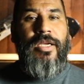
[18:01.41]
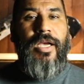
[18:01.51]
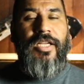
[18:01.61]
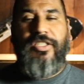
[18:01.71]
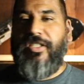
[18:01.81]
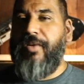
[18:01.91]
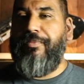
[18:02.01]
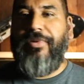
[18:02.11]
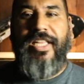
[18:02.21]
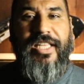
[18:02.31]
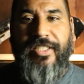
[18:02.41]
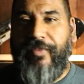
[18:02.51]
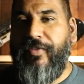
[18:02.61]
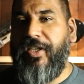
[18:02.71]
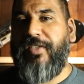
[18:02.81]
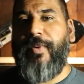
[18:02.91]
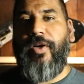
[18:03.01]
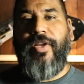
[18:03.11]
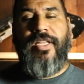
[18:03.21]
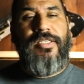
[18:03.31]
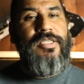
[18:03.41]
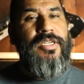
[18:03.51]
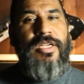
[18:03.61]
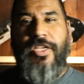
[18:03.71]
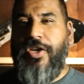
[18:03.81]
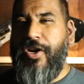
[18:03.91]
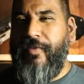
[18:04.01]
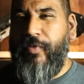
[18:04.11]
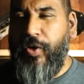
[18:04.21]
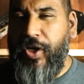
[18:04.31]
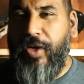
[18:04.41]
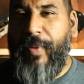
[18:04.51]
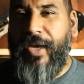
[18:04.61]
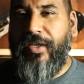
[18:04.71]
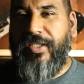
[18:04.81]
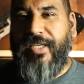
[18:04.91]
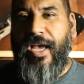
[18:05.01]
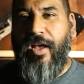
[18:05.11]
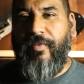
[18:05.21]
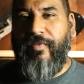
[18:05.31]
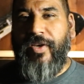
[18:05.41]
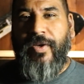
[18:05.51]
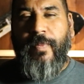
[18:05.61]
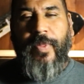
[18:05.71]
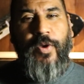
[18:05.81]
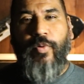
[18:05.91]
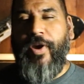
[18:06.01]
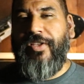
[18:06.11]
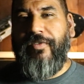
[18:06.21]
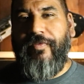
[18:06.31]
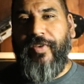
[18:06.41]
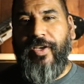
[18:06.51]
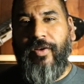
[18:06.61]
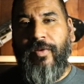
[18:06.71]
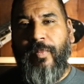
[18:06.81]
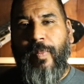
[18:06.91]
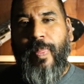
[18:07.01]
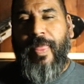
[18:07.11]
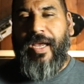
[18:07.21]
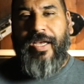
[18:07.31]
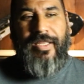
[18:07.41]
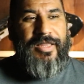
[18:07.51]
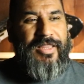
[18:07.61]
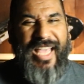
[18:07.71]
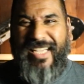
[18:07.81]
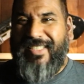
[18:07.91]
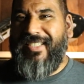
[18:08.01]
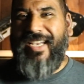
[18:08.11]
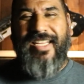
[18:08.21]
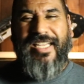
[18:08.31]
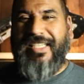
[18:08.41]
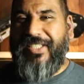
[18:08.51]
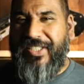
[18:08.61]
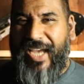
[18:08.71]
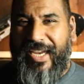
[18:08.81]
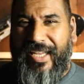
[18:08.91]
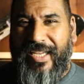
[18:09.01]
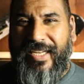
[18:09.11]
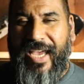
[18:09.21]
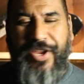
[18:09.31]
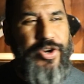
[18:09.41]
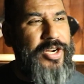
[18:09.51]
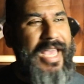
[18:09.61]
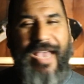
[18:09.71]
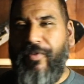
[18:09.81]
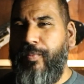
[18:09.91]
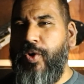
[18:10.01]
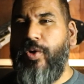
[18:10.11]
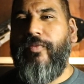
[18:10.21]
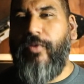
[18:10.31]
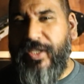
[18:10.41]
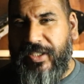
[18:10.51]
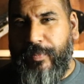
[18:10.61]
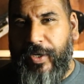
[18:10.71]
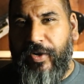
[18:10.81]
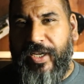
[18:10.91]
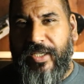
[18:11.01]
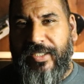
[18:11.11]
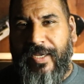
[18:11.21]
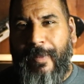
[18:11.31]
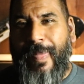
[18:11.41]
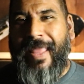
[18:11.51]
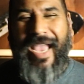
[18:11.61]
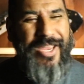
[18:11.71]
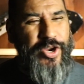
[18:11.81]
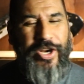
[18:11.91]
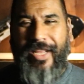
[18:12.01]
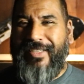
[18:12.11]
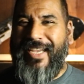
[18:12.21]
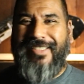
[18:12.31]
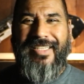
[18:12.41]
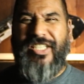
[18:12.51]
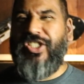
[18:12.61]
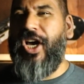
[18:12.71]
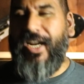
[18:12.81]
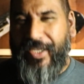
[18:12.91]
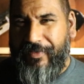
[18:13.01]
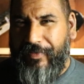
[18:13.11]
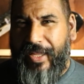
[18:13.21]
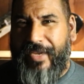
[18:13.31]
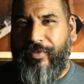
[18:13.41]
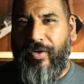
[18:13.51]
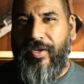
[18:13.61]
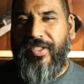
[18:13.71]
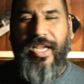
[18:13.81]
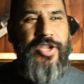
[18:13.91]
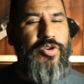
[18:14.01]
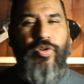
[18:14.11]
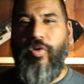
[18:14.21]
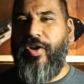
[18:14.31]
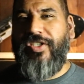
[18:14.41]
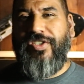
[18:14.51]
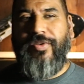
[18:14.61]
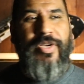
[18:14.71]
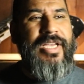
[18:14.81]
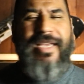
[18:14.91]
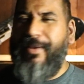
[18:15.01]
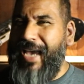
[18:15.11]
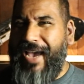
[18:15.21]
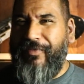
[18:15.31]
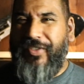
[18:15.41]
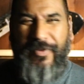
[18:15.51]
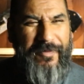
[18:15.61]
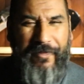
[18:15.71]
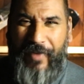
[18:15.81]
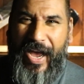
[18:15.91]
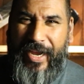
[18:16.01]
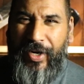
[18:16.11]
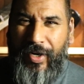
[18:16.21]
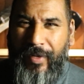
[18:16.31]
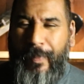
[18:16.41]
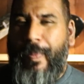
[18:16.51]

a completely different experience. You're gonna feel good about yourself. You're going to feel light and excited, and you're gonna have a beautiful experience, and you're gonna taste exotic flavors, and you're going to have some fire.